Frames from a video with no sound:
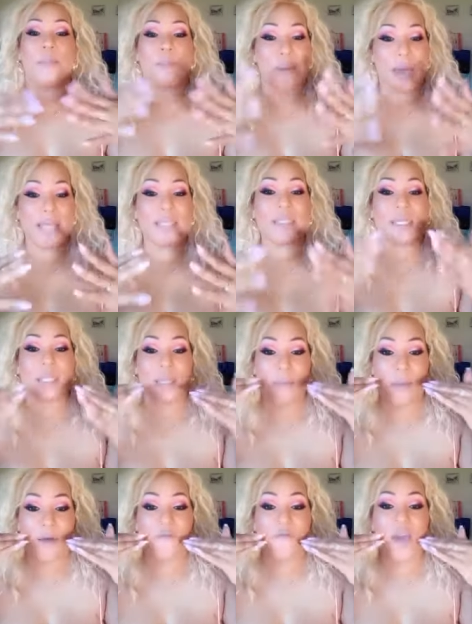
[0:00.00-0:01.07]
basically
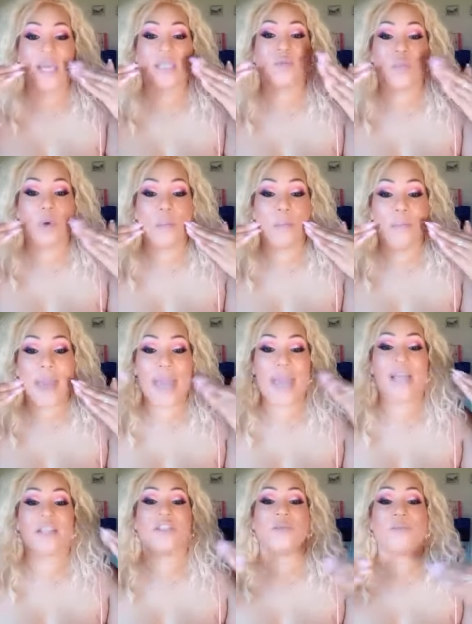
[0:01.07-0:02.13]
my face will
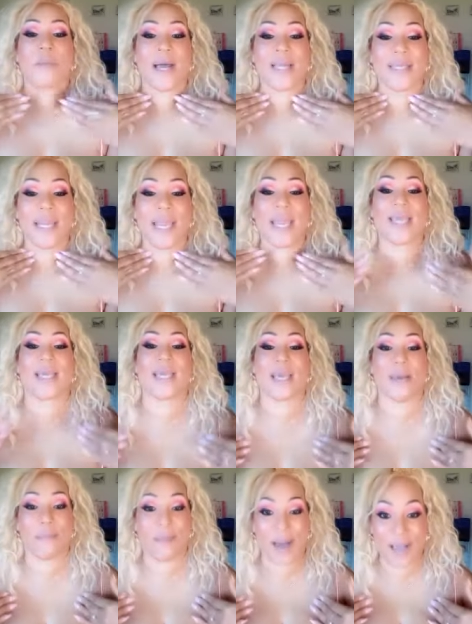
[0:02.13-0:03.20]
match my neck
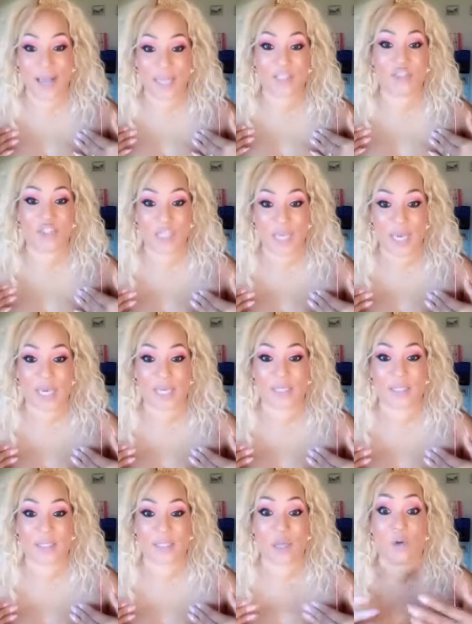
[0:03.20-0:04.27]
and my
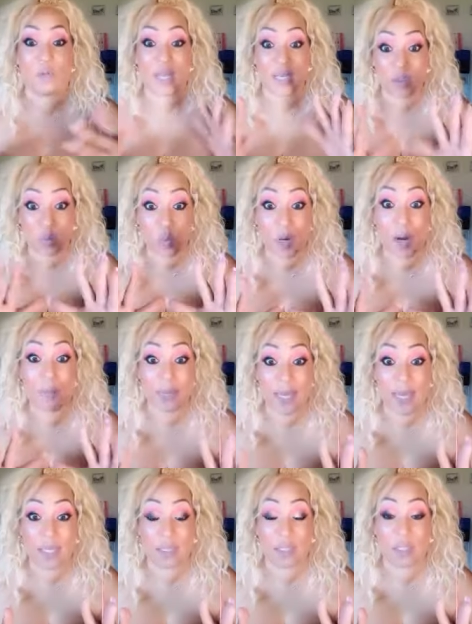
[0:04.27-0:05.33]
chest. So that's what I'm
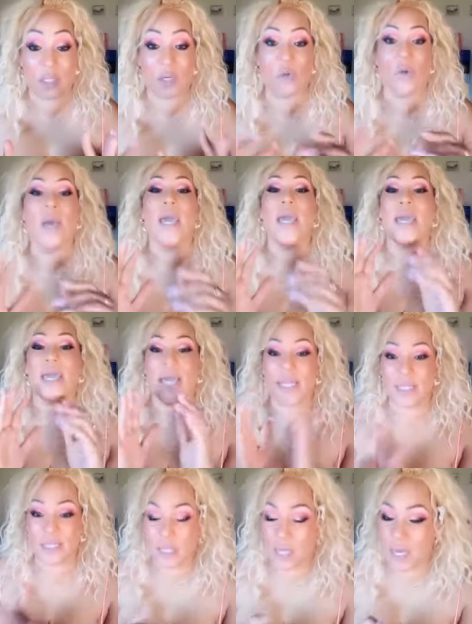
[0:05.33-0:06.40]
getting to.
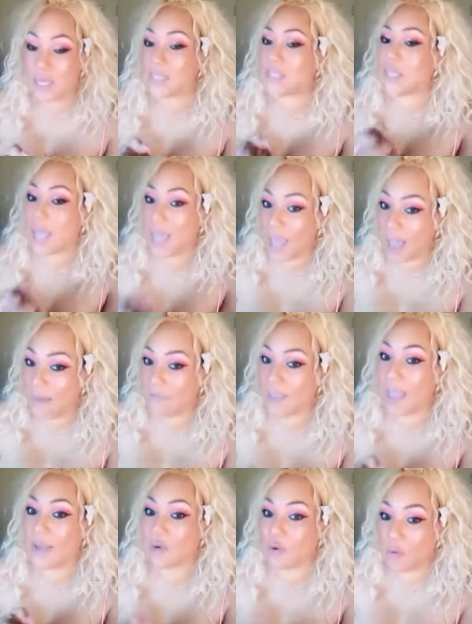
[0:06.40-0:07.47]
It does have
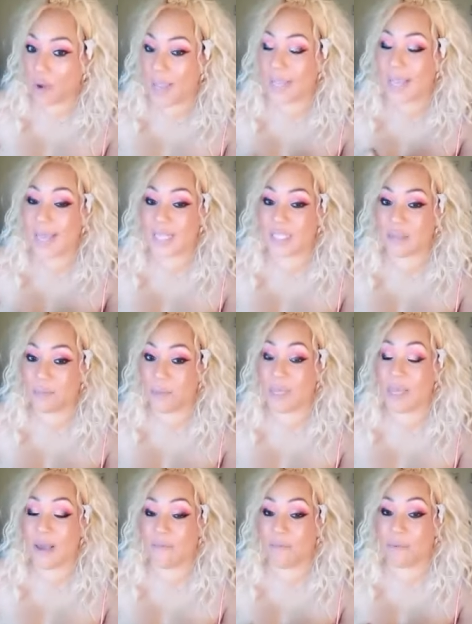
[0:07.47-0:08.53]
that great
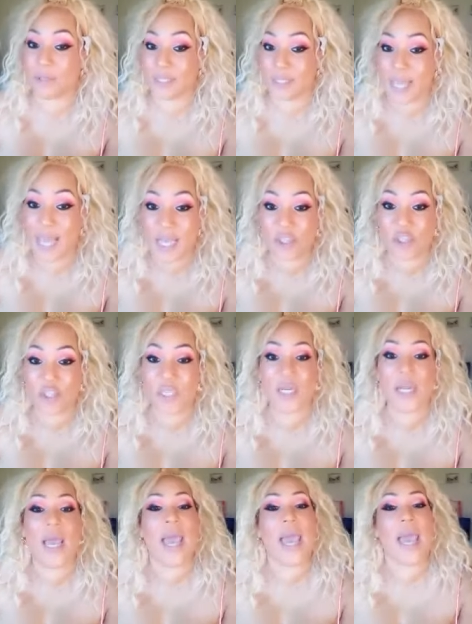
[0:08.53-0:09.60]
SPF
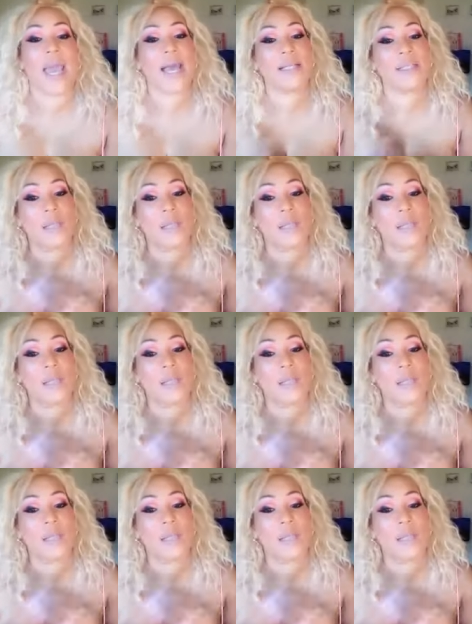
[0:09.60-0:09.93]
protection. And